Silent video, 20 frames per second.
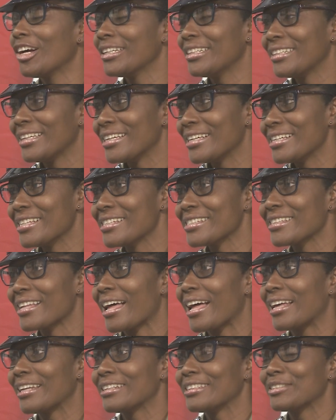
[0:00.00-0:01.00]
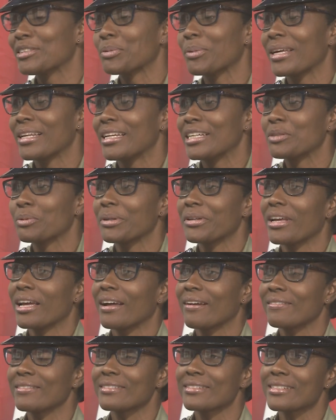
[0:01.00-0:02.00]
holidays, and as well as when you
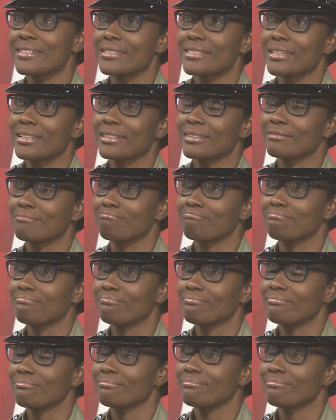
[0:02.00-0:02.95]
have certain